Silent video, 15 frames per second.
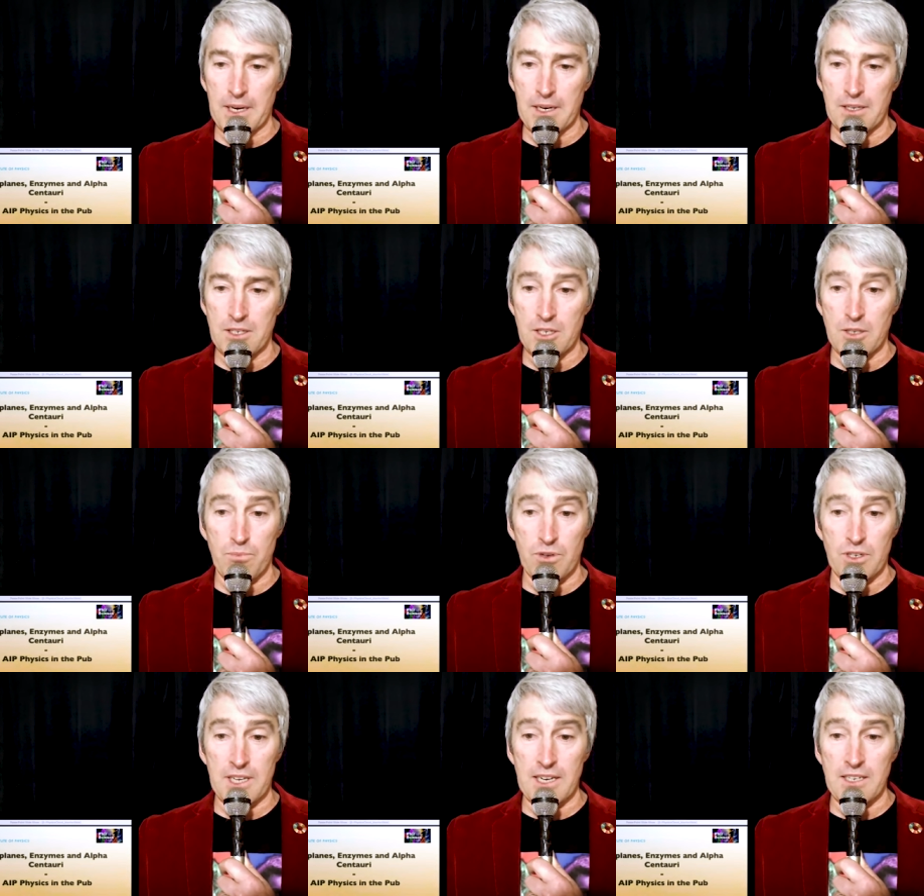it's
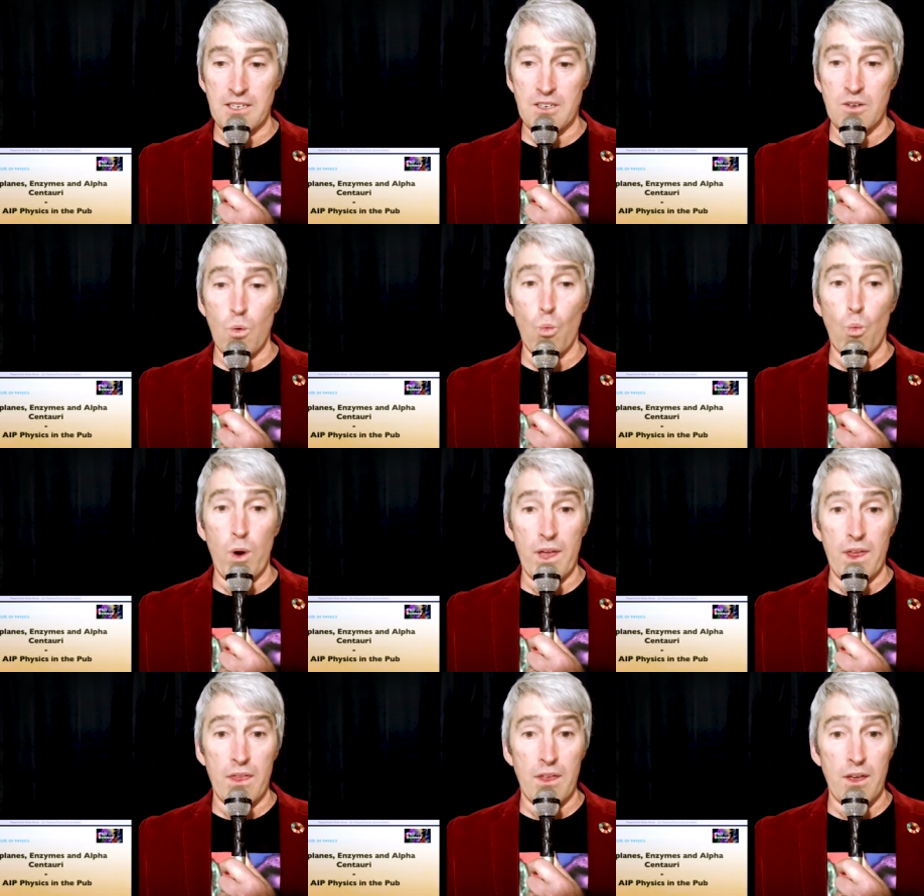presented with
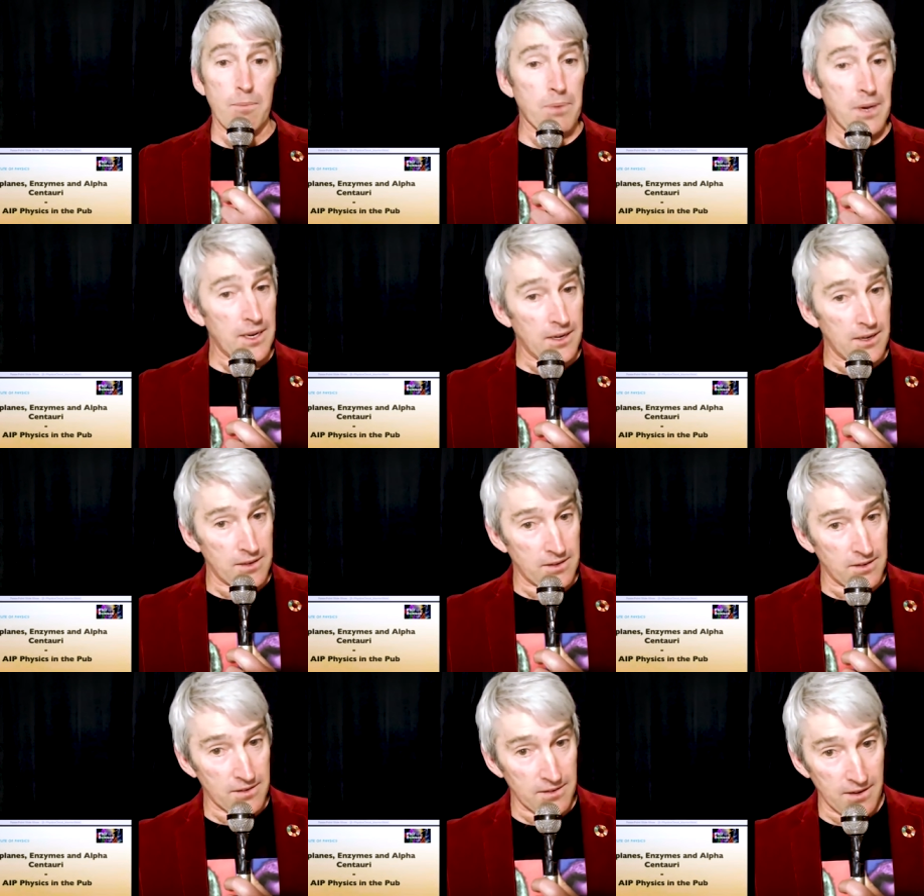opinions
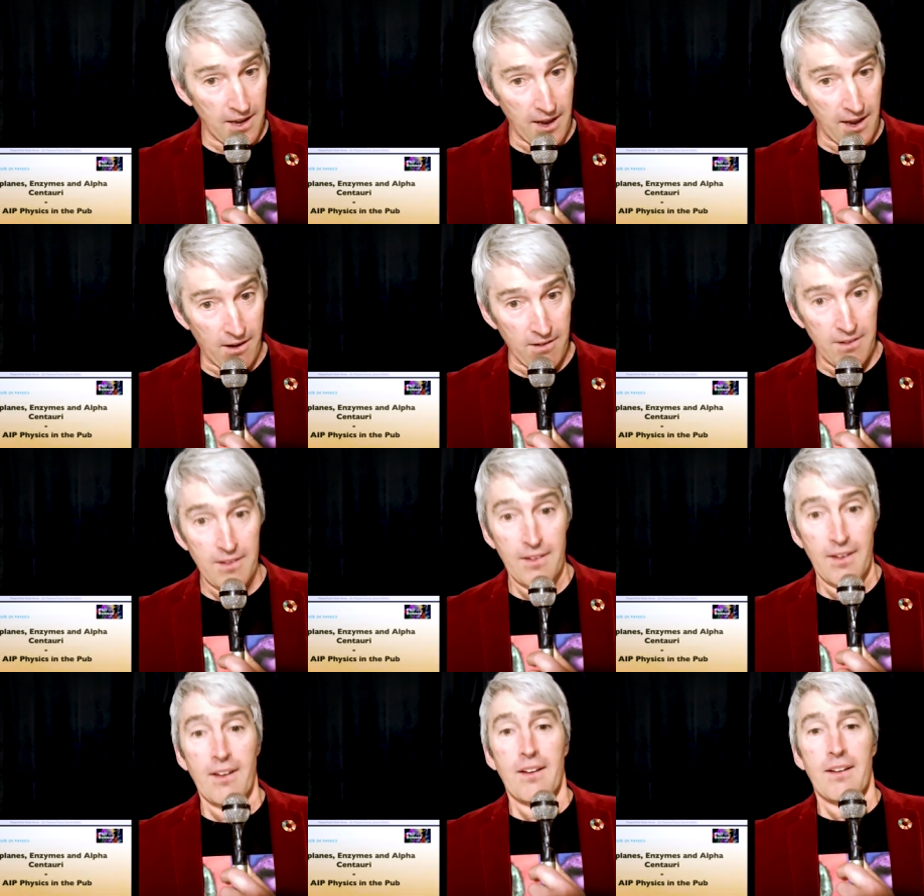now.
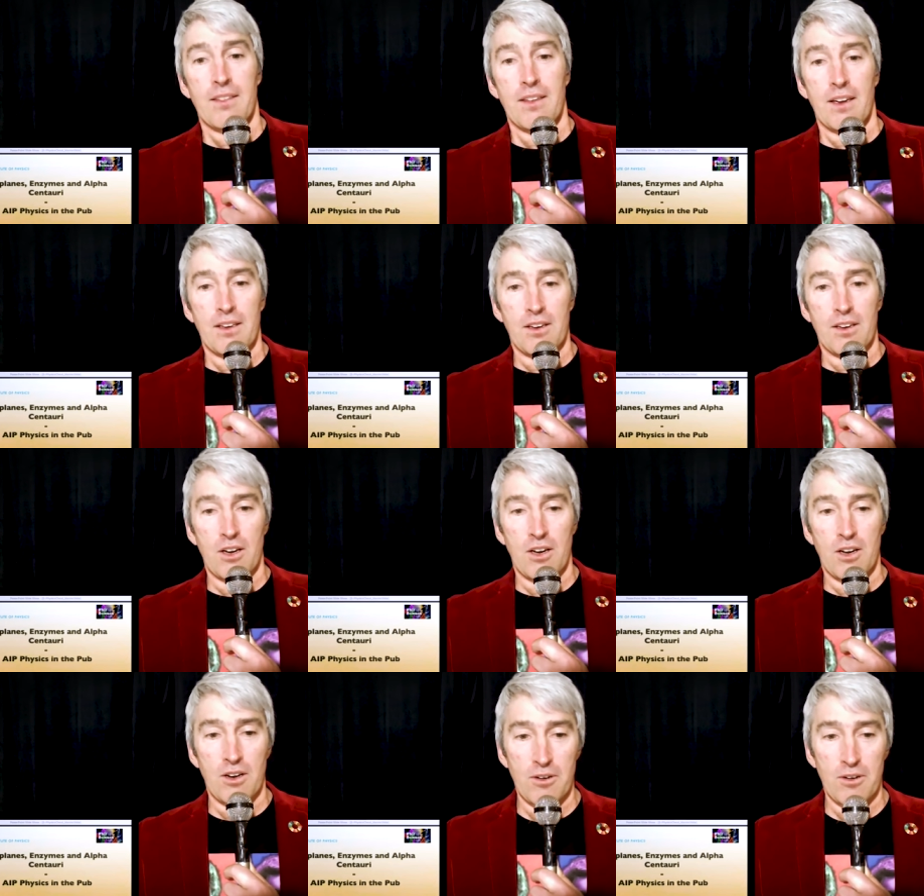There you hmm. go.